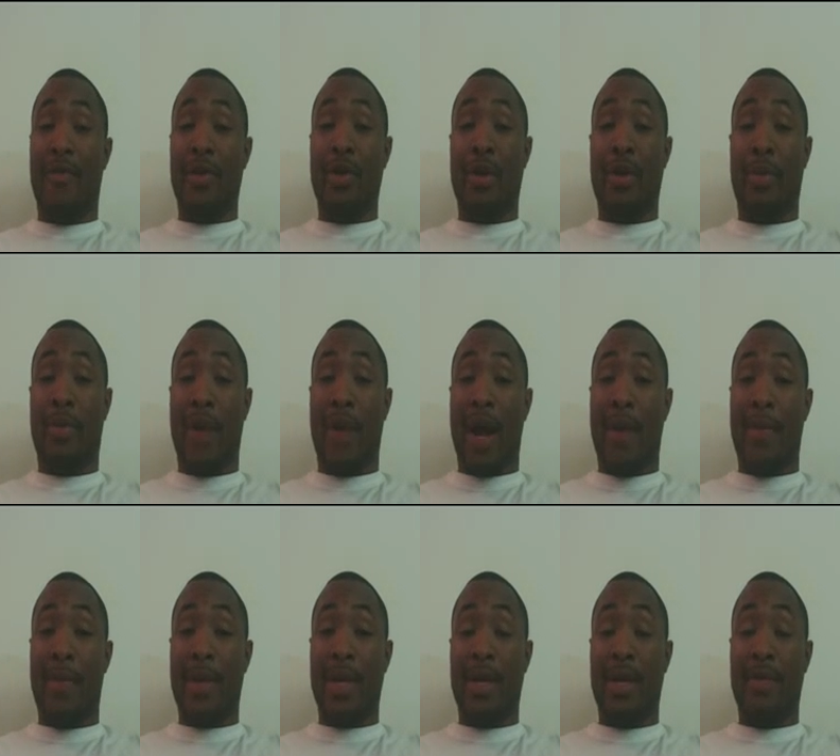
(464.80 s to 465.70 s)
your
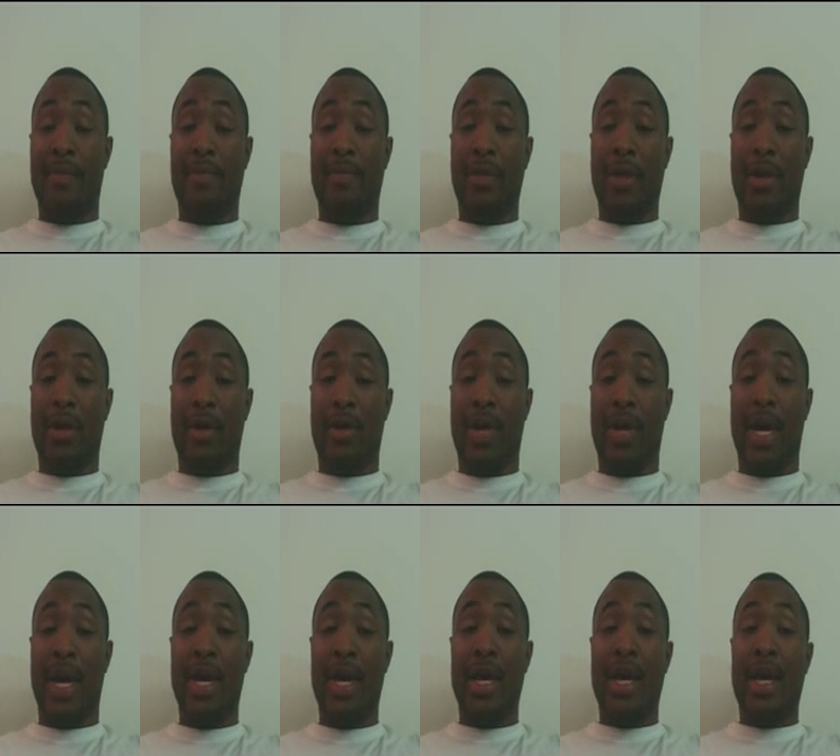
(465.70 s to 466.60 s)
property.
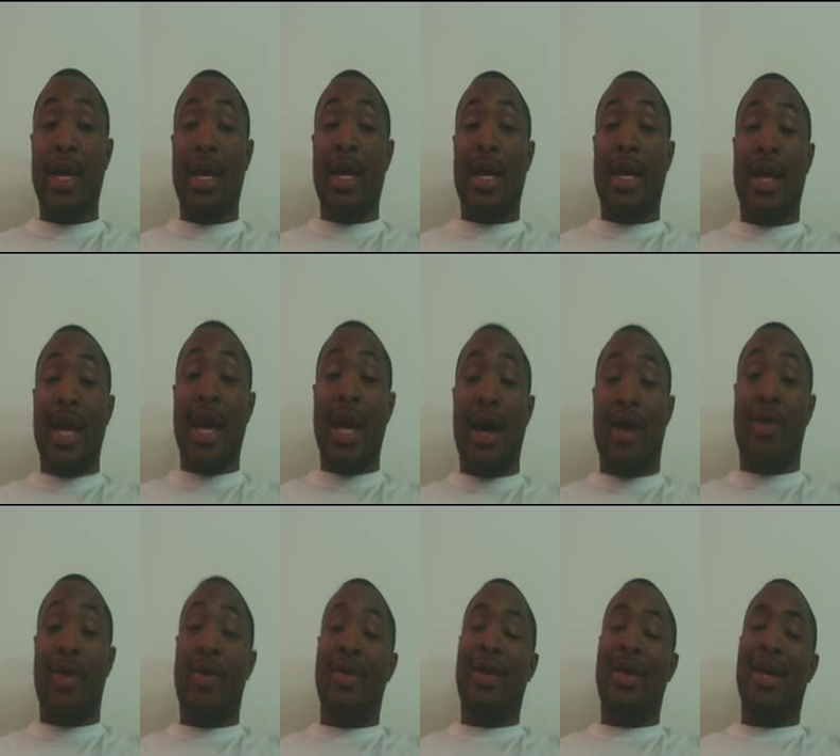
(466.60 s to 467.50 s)
Okay?
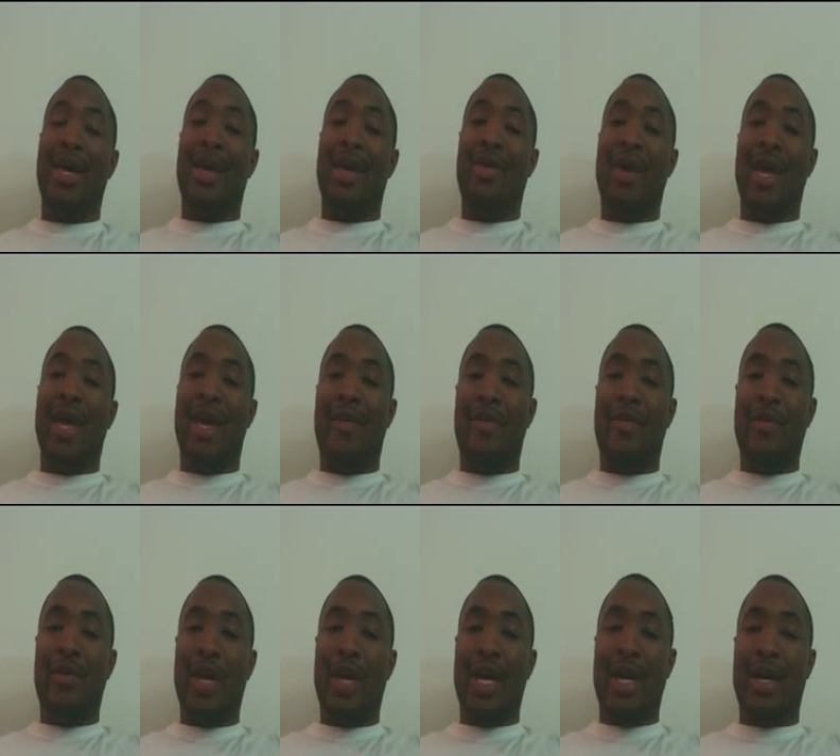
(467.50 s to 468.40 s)
Now, if
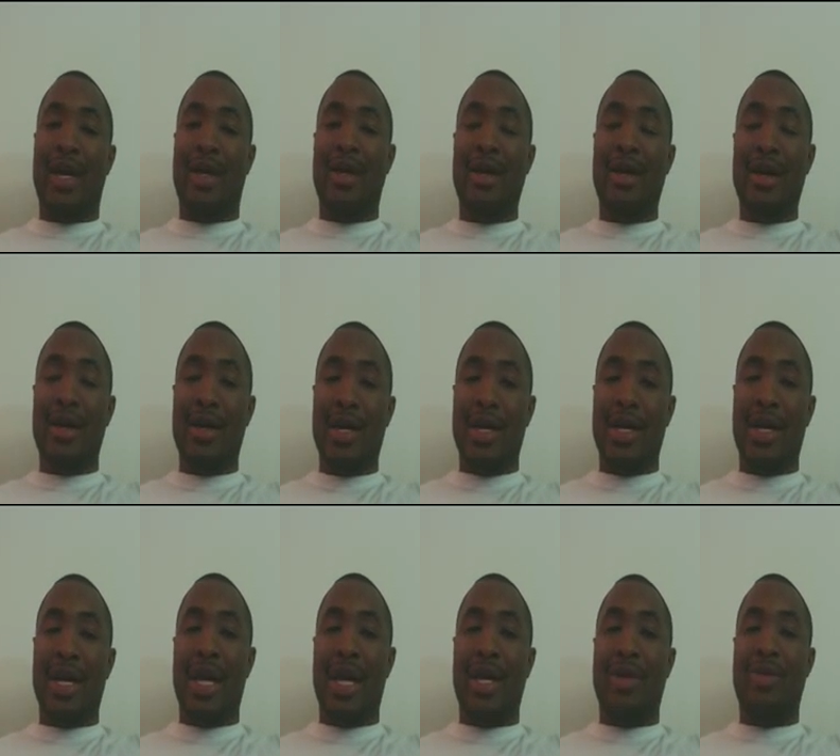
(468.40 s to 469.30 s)
you get
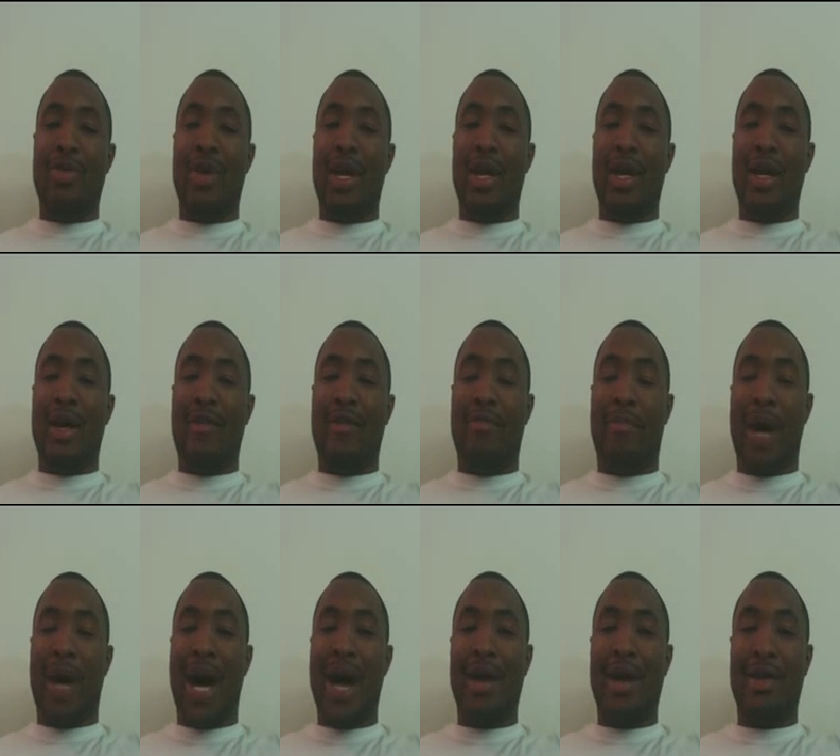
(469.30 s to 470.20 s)
good and you get
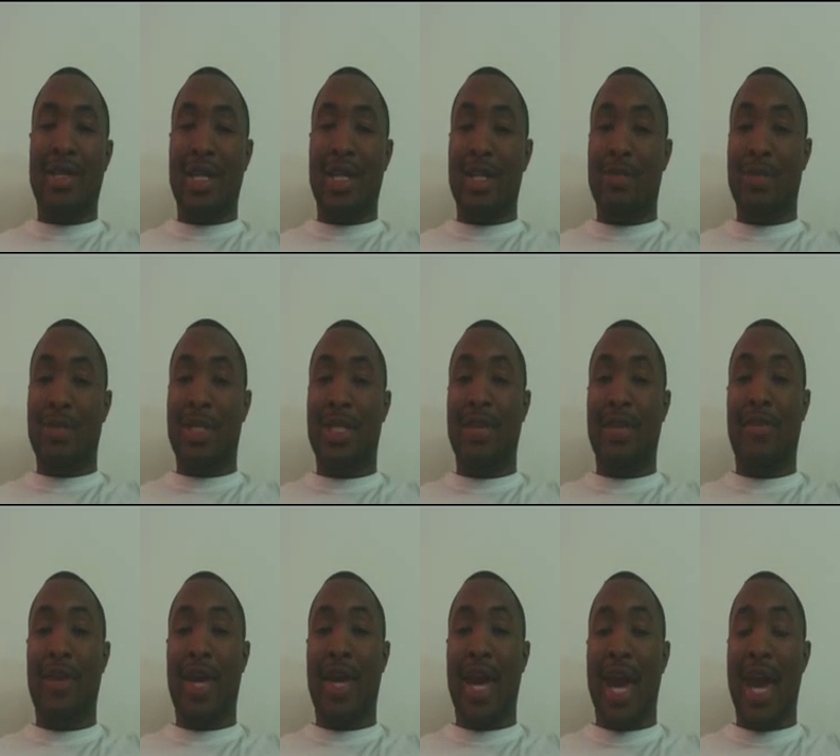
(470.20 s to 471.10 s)
enough buyers in a
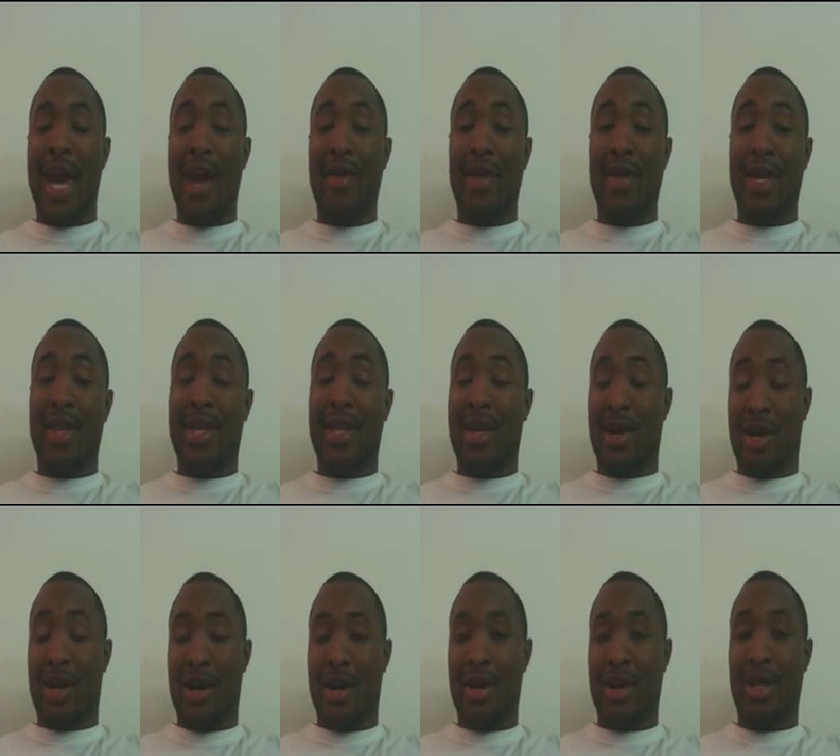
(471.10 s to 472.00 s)
specific area that
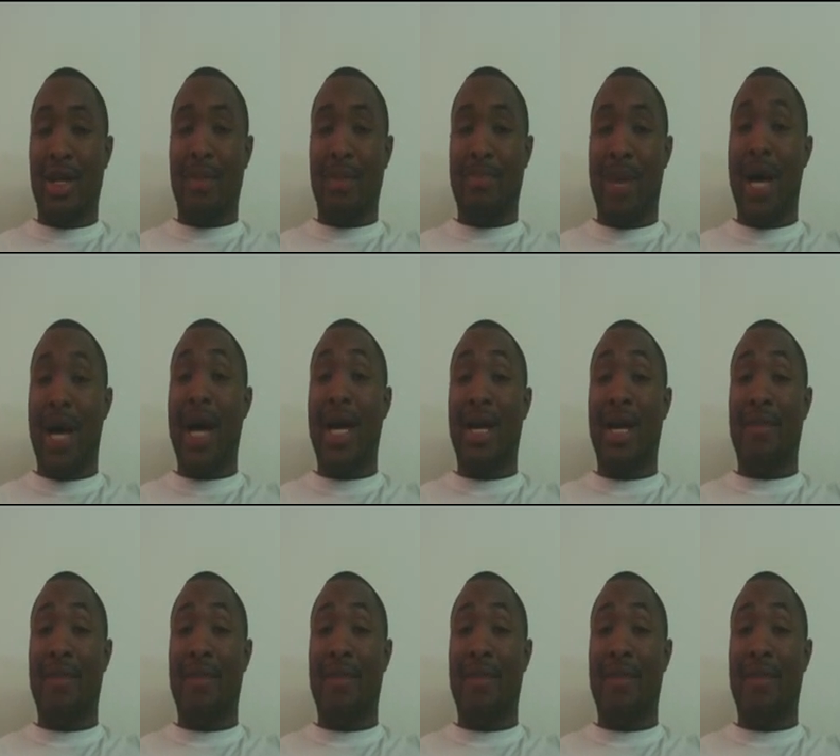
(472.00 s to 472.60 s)
are currently buying